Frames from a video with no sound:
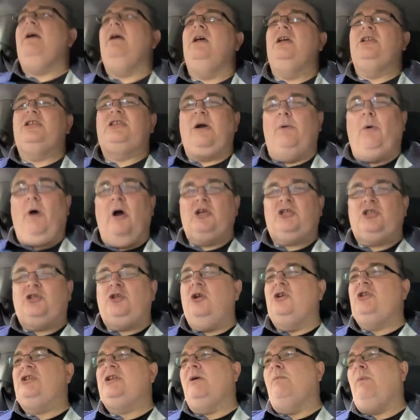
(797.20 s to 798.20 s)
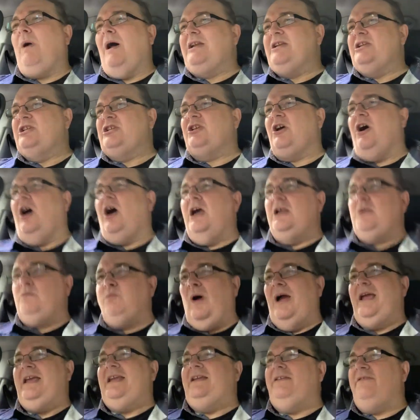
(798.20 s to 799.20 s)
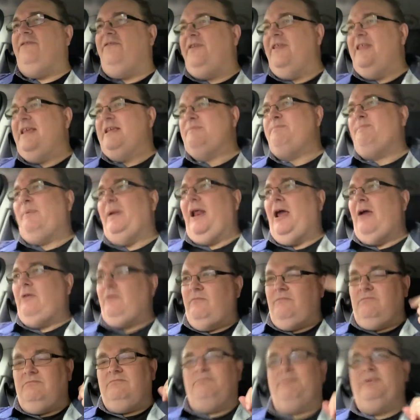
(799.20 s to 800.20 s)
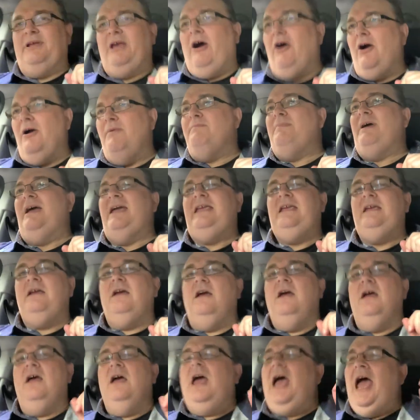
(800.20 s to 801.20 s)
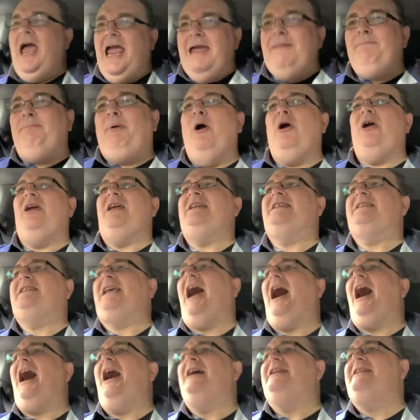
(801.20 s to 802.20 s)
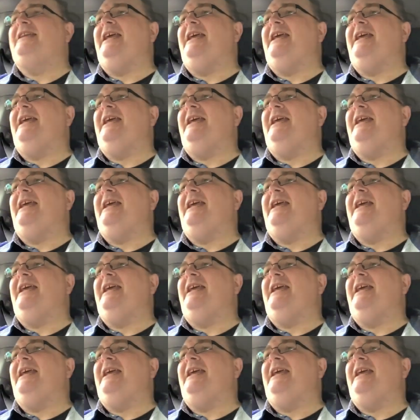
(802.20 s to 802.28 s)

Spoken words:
So I stood to one side waiting for this bloke behind me. He put his card